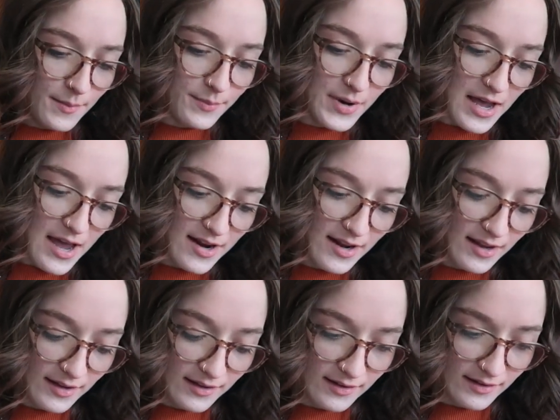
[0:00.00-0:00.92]
But
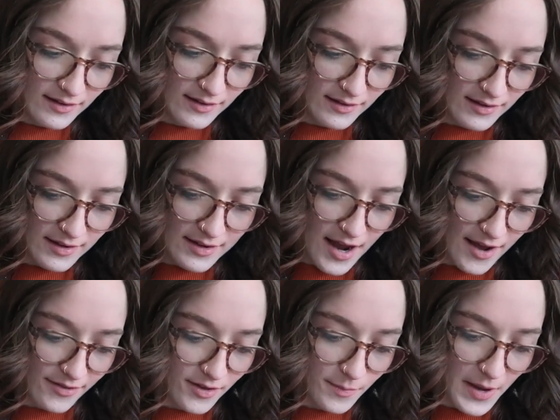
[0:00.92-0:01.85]

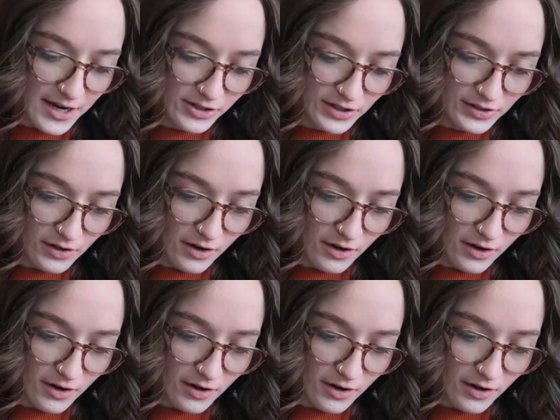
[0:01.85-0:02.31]
yeah, the pages